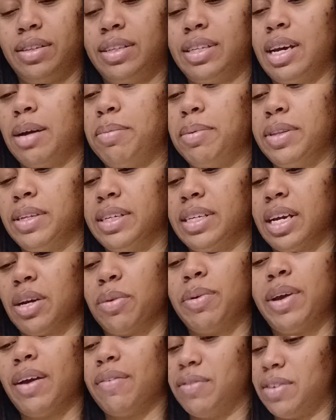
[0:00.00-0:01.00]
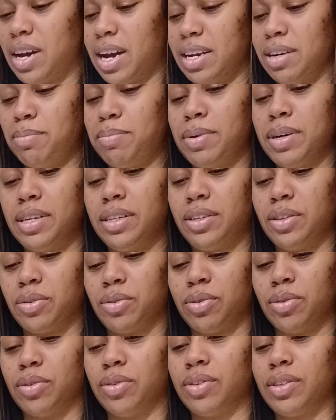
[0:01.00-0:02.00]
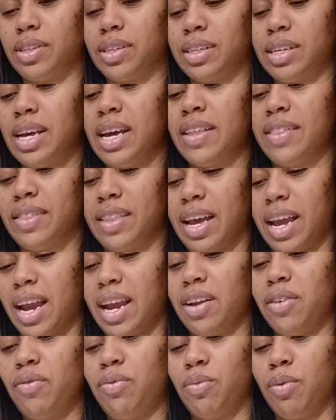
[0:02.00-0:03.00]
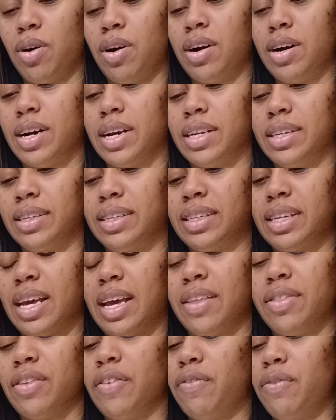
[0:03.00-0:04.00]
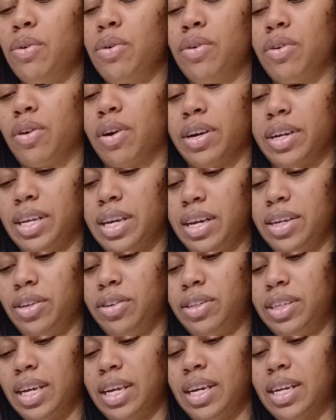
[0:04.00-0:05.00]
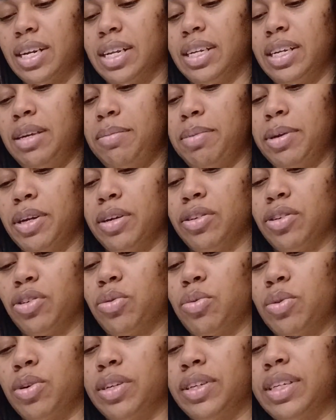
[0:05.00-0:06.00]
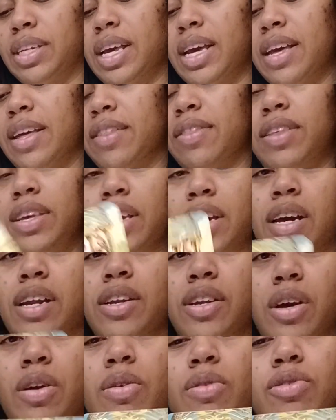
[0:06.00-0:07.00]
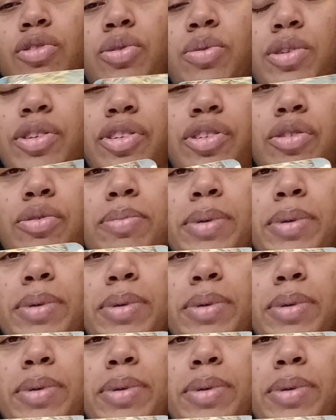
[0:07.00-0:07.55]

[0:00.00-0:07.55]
Top of the deck, we have Nine of Pentacles, the Eight of Wands, and the Fool card. Yeah, you're taking a leap here towards the unknown, towards new